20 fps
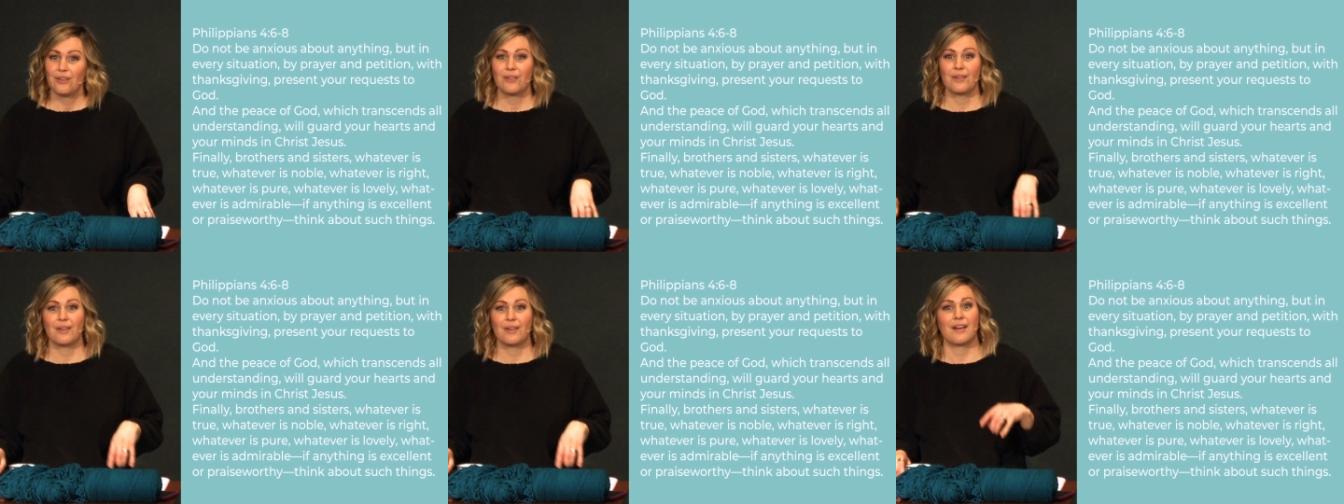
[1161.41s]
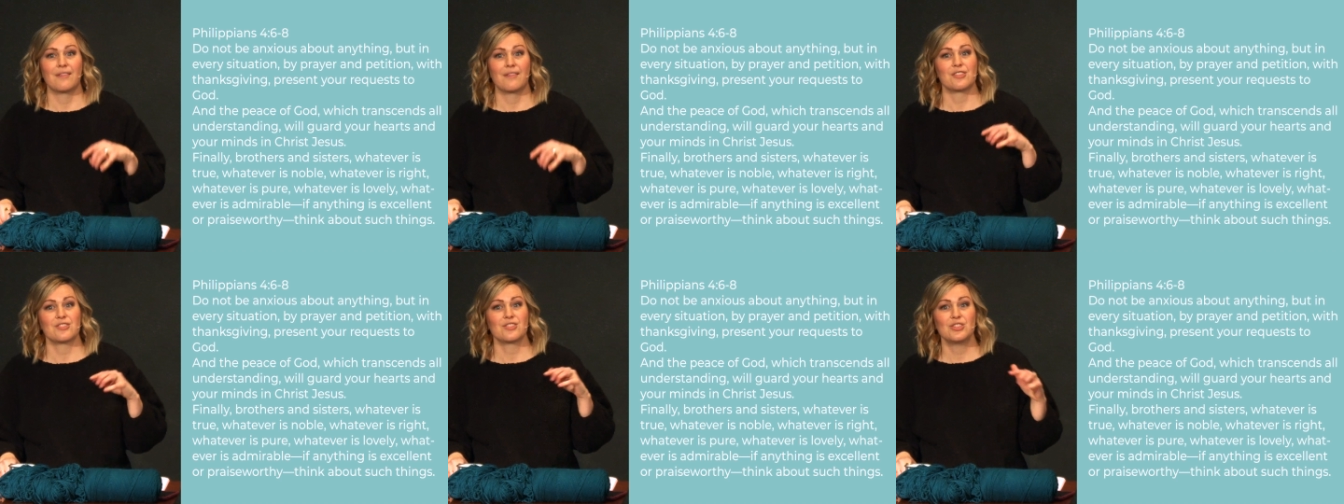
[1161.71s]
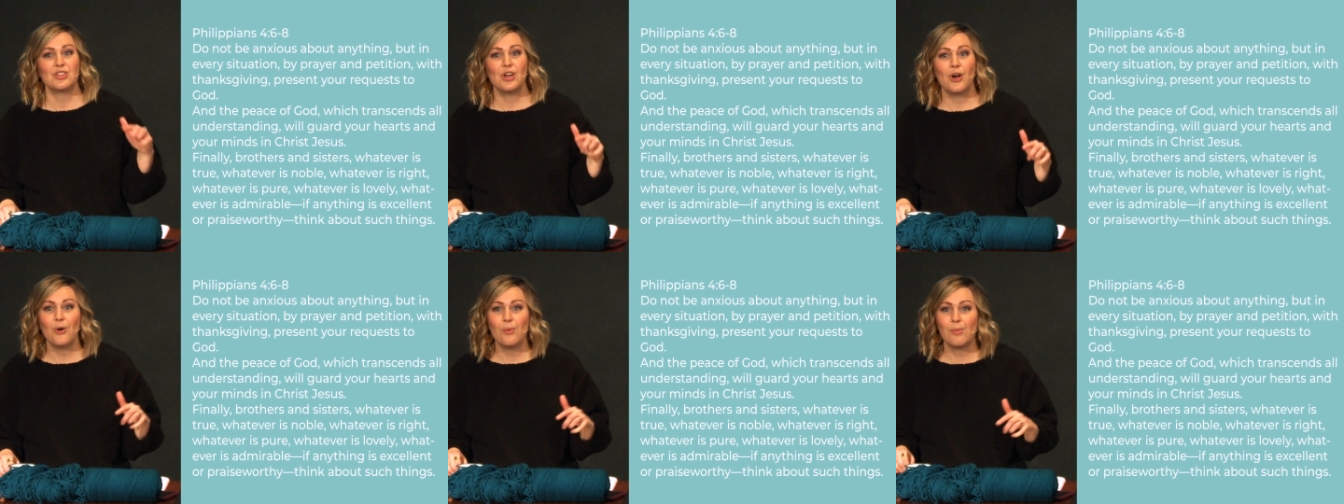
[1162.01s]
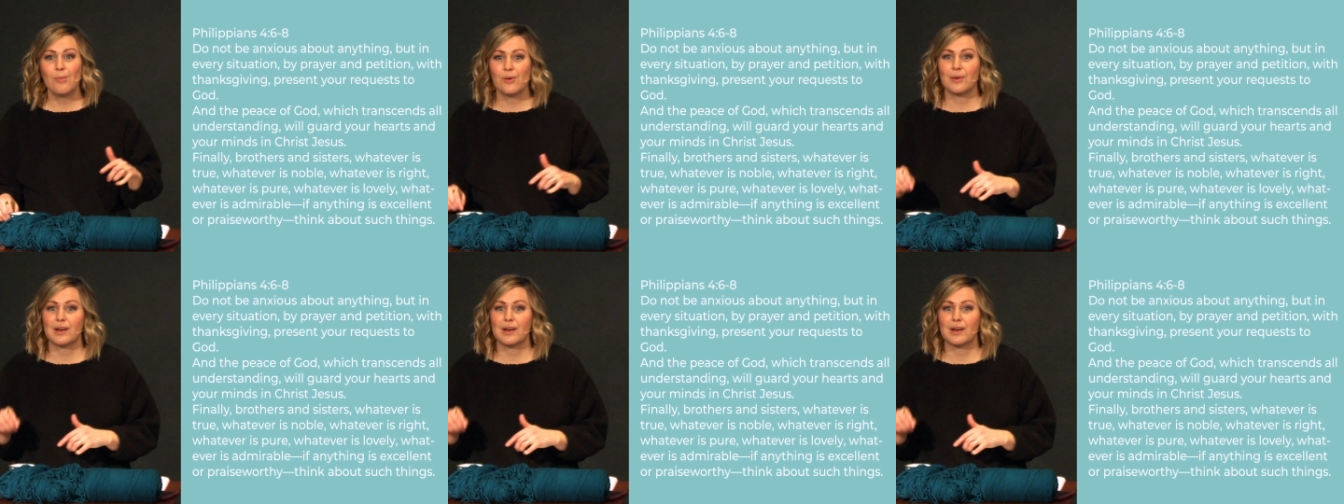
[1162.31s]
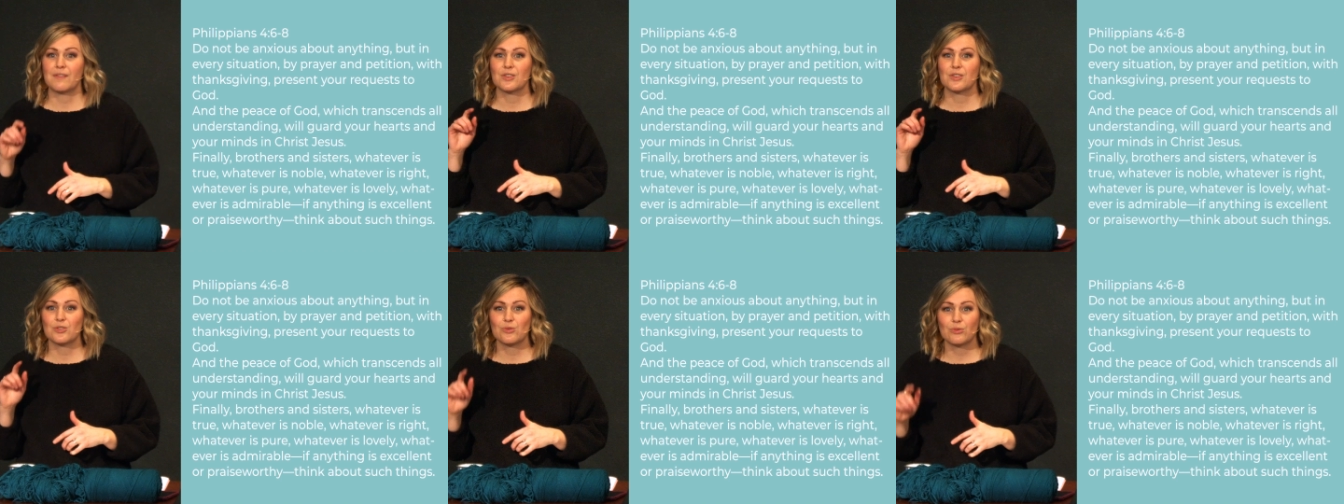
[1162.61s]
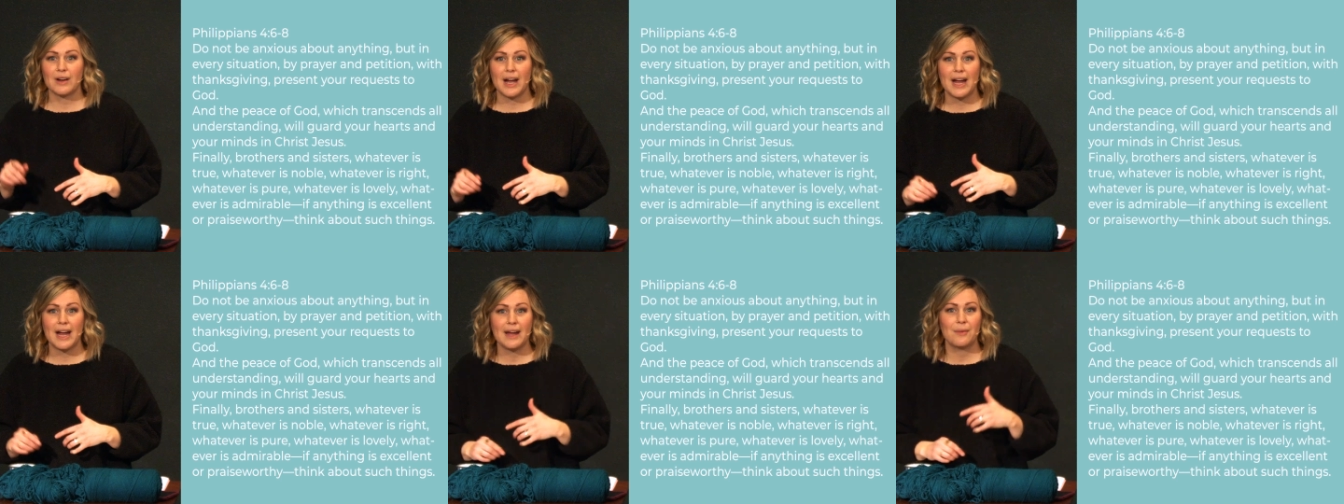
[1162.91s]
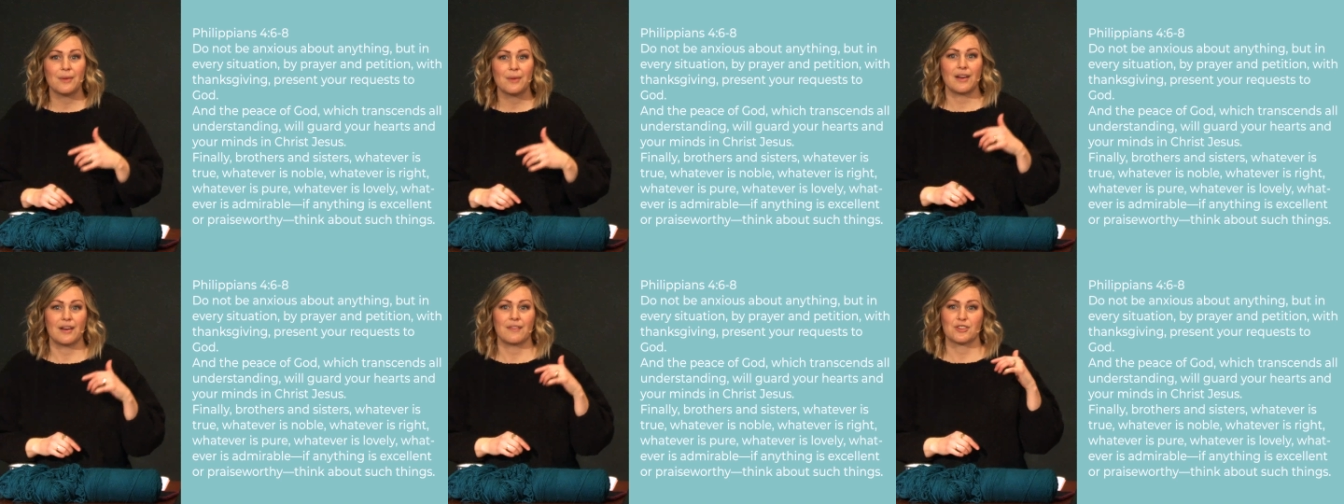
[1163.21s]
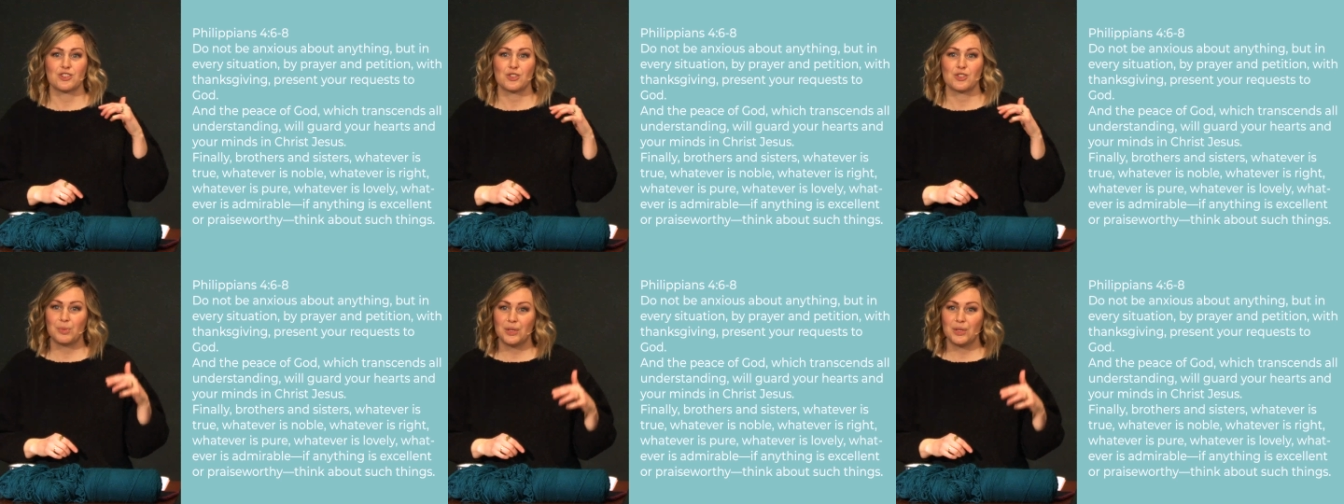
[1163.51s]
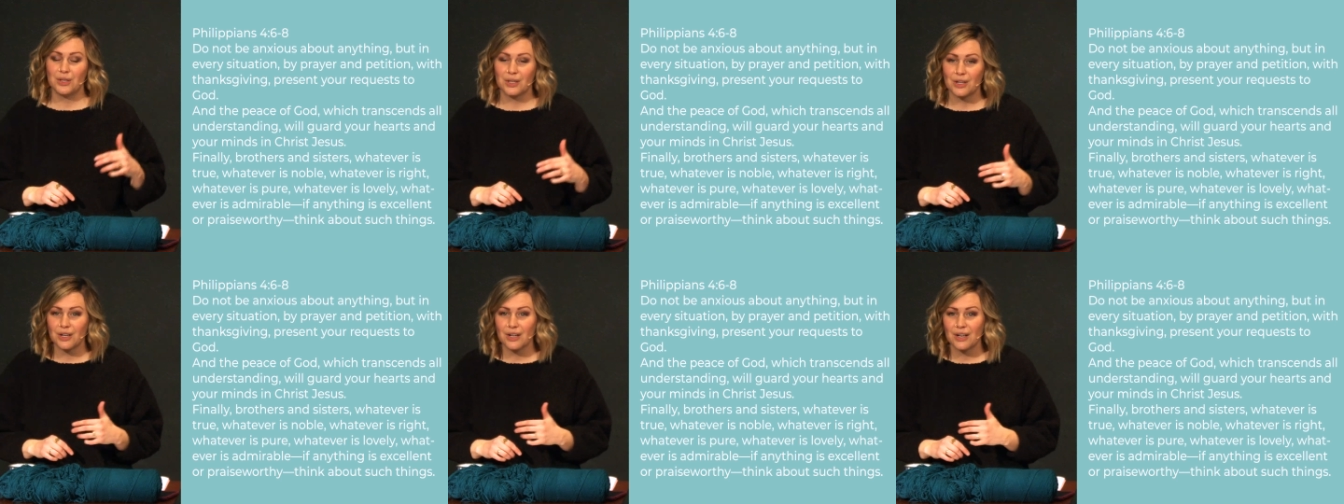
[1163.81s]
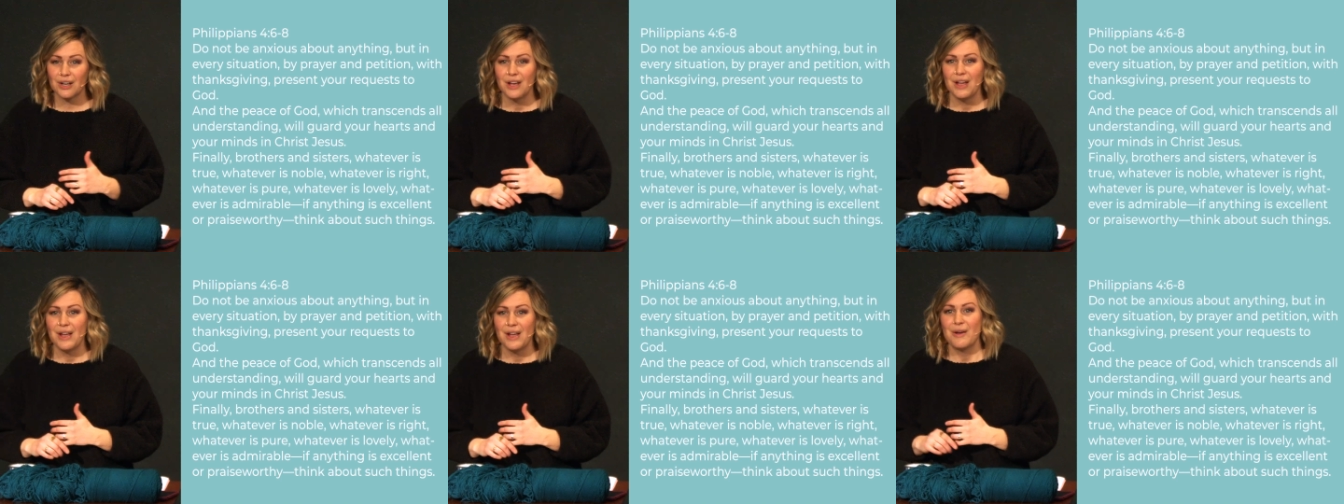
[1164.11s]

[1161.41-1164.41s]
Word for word: whatever's noble, whatever's right, whatever's pure,